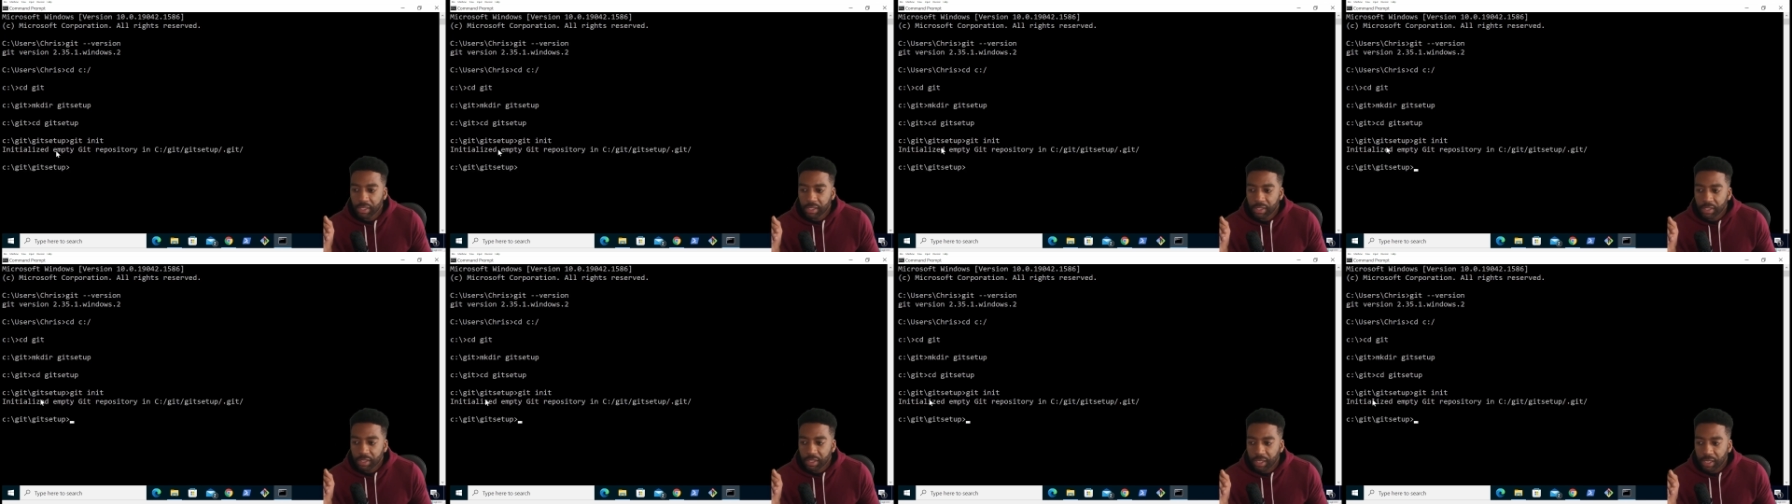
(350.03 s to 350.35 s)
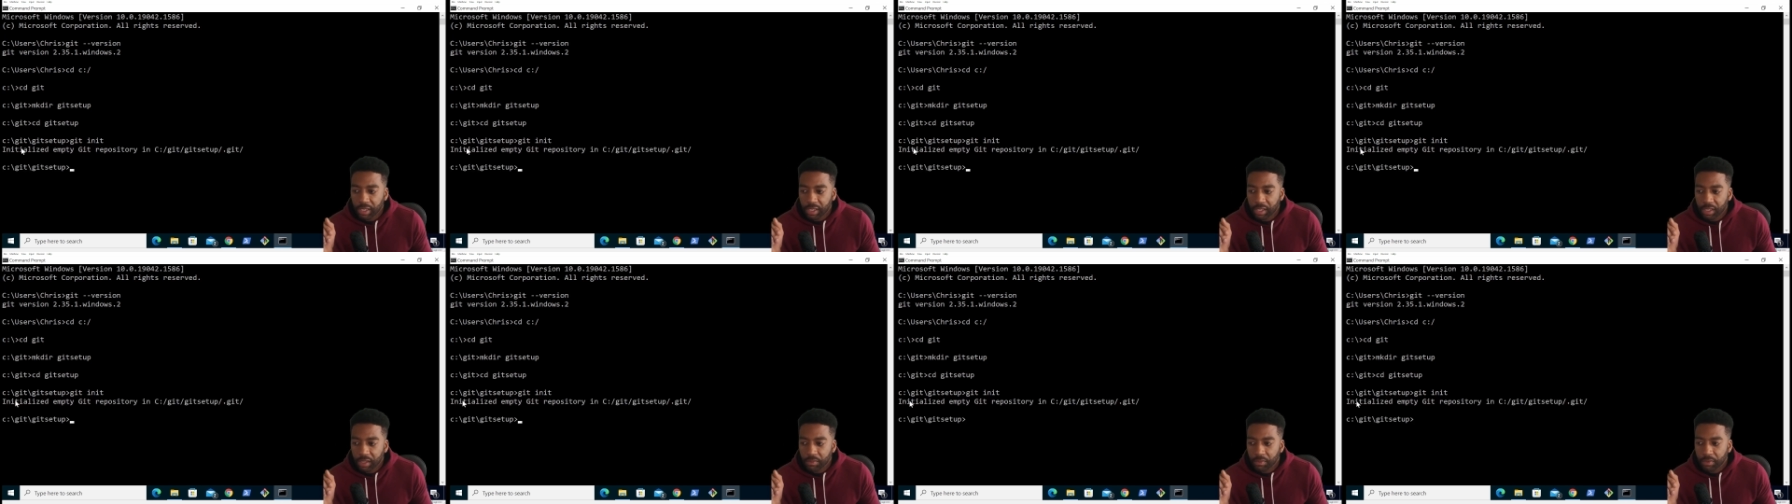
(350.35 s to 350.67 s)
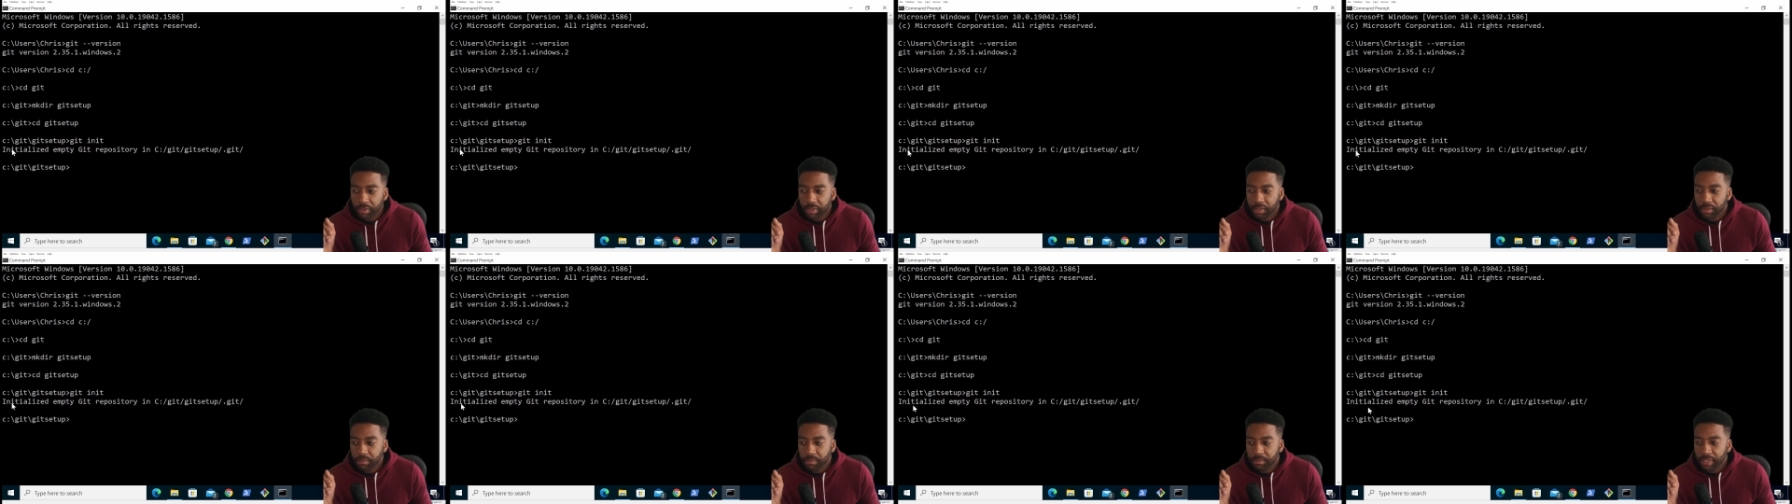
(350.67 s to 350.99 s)
and we'll
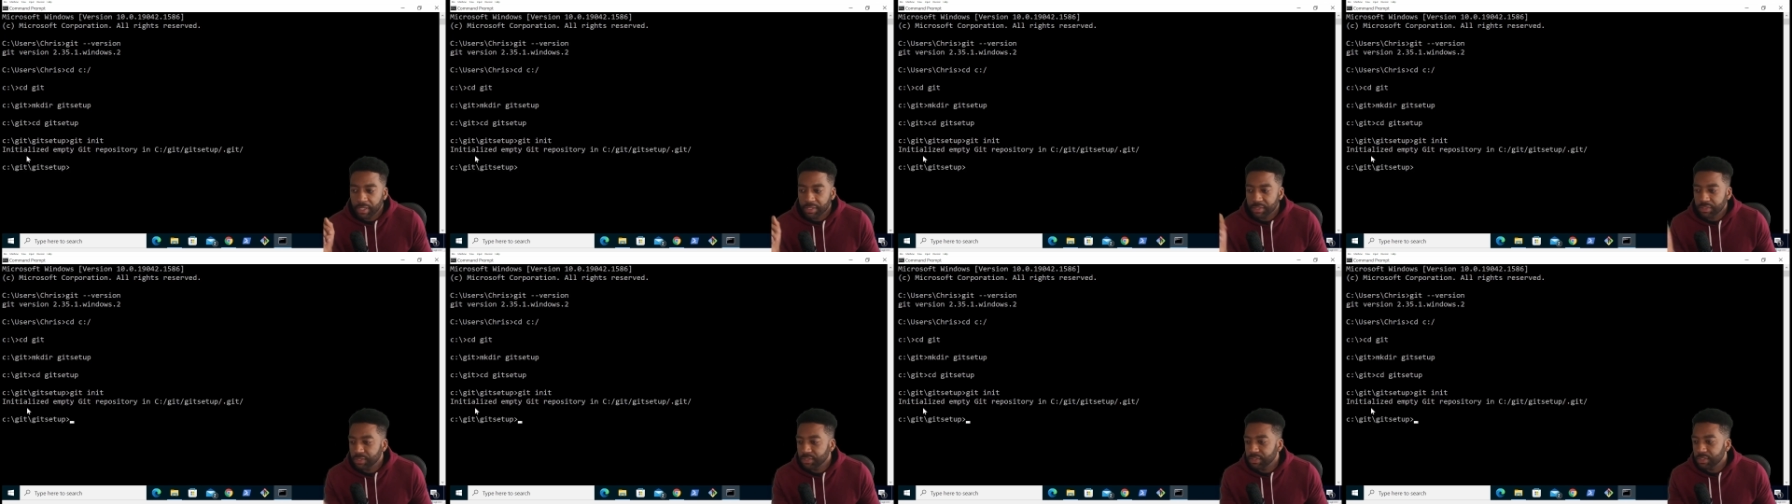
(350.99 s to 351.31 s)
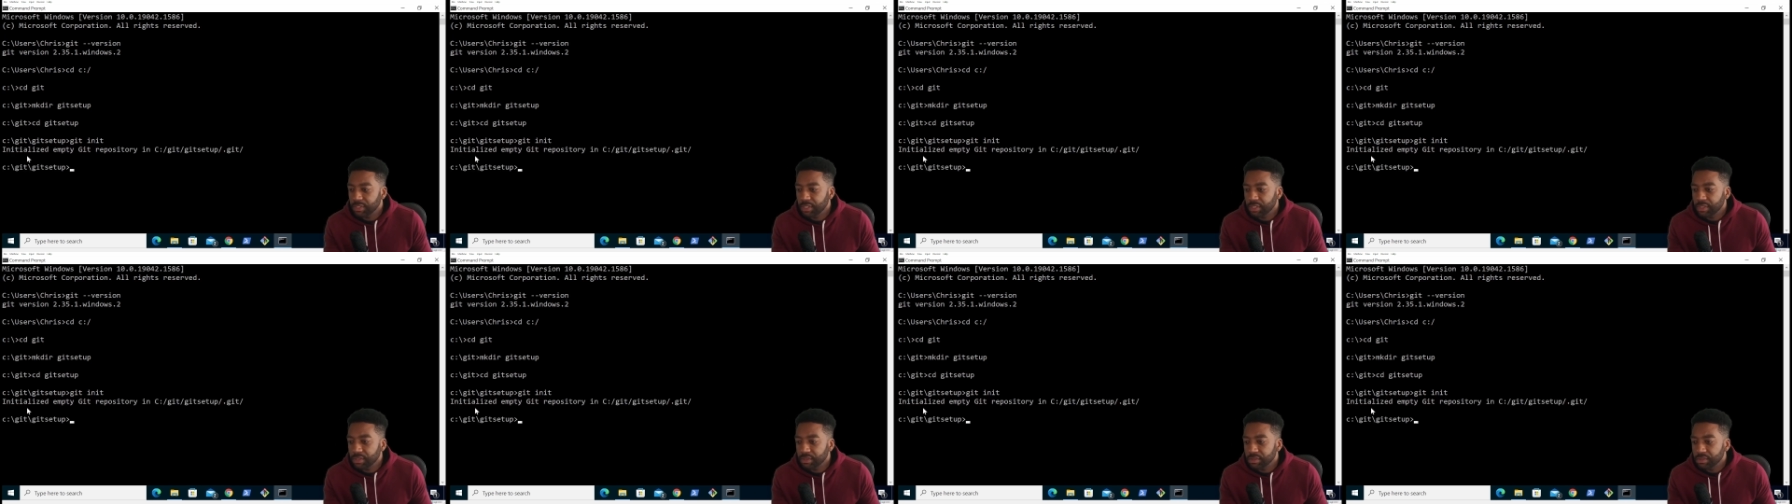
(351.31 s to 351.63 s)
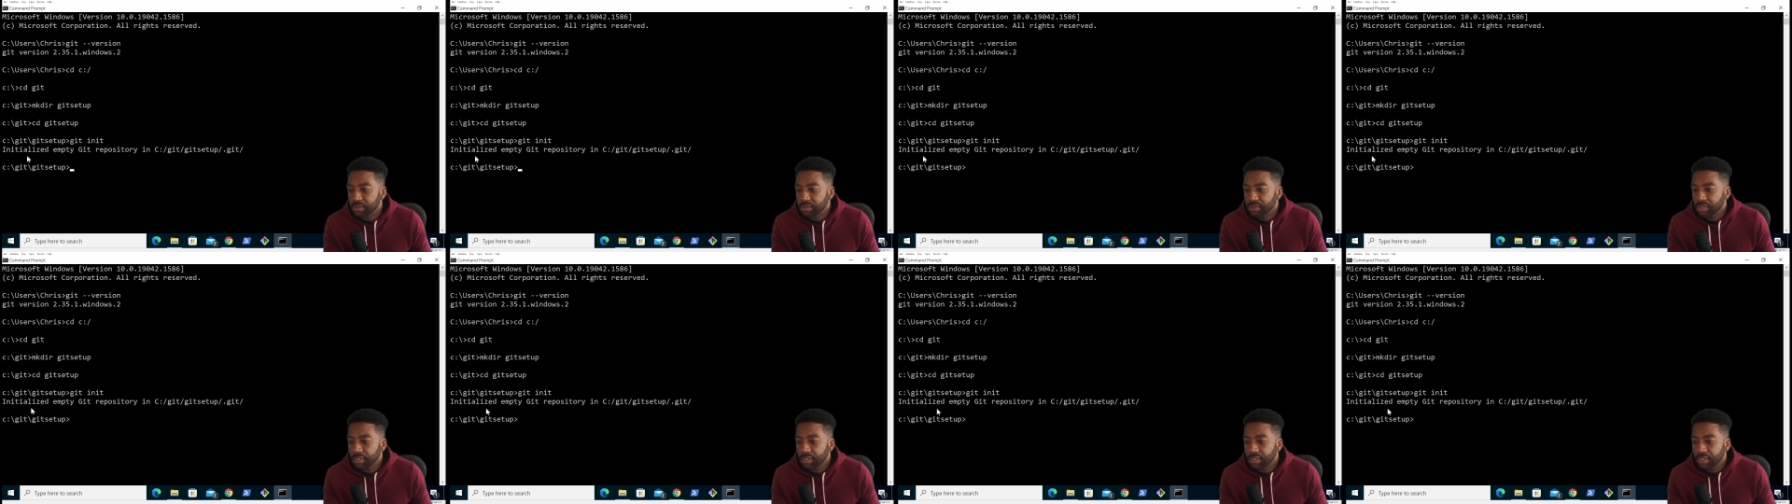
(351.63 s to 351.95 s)
get a message that
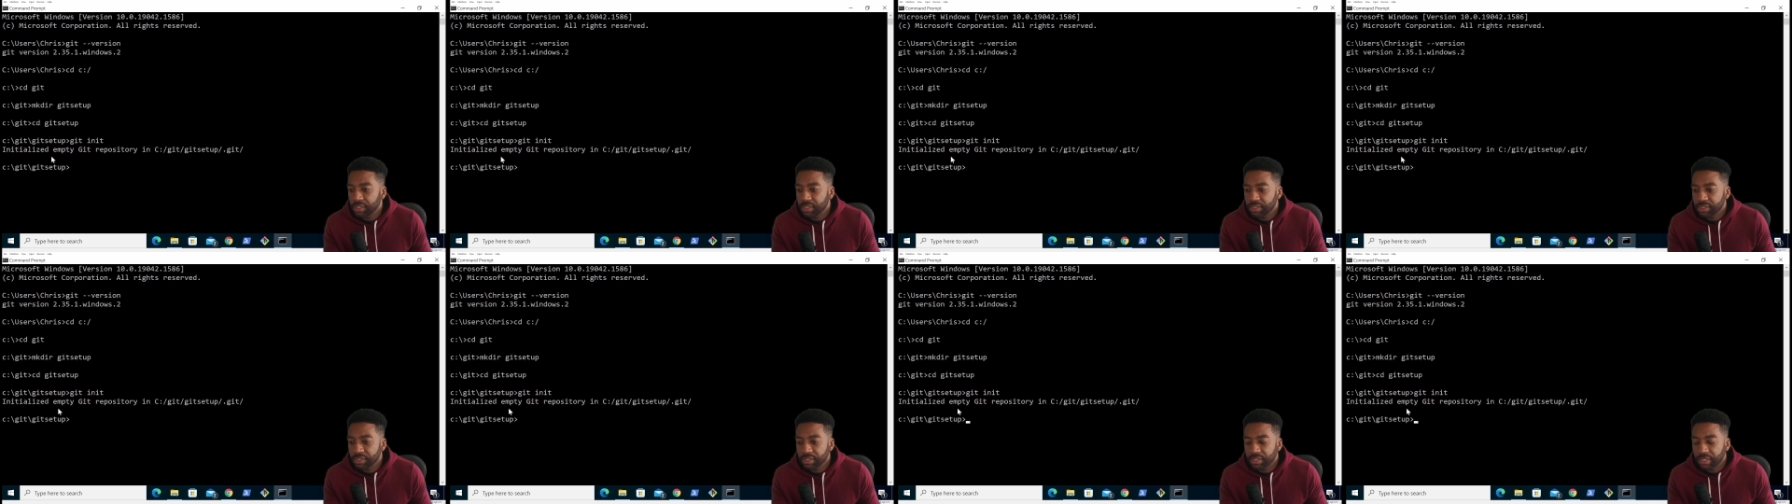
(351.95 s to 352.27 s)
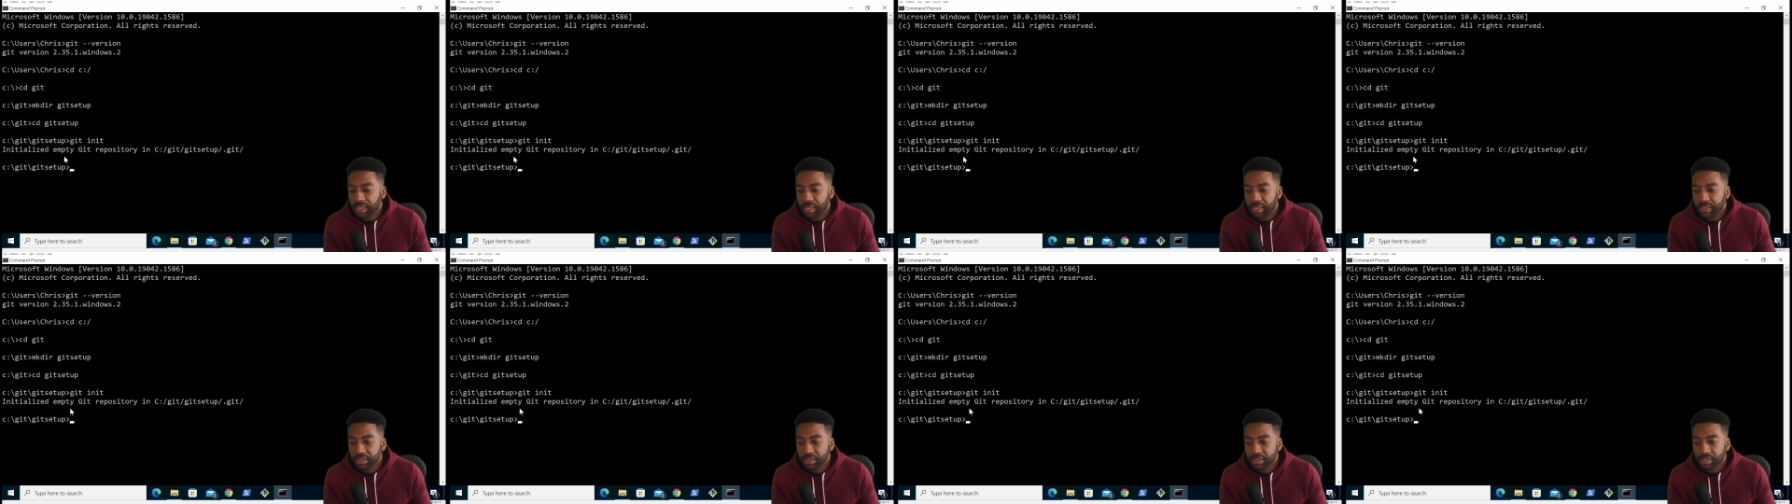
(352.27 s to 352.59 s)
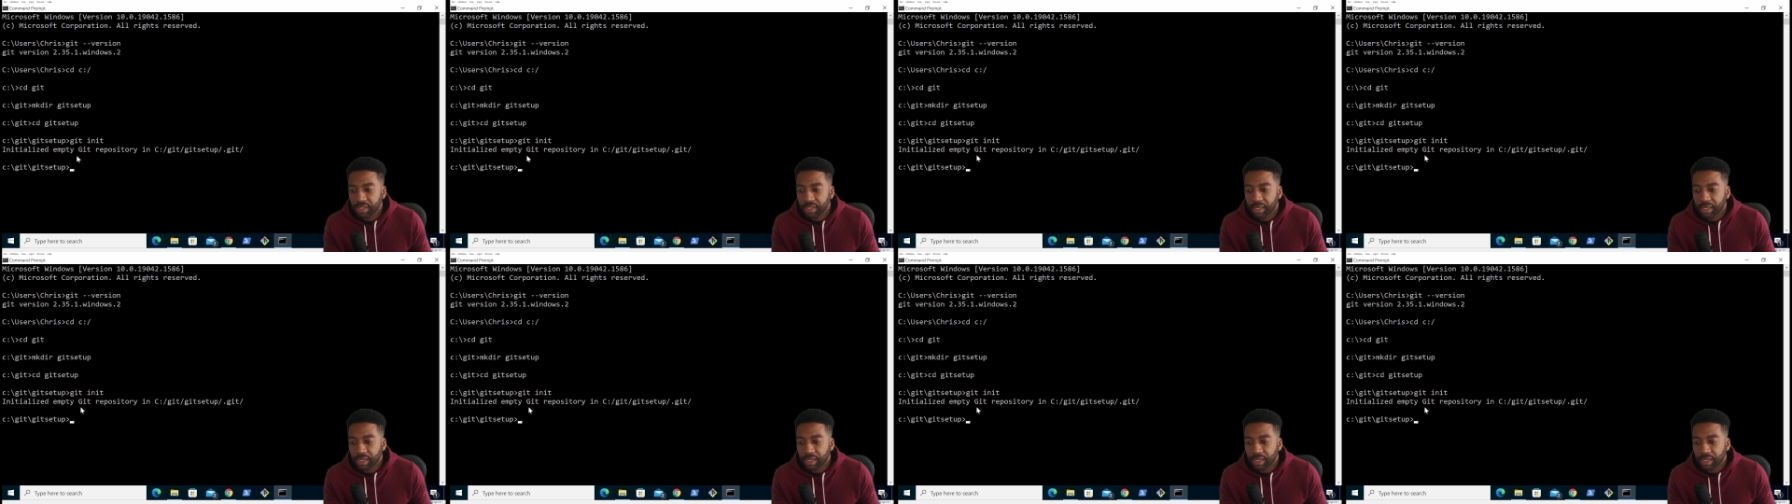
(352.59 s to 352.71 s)
says it initialized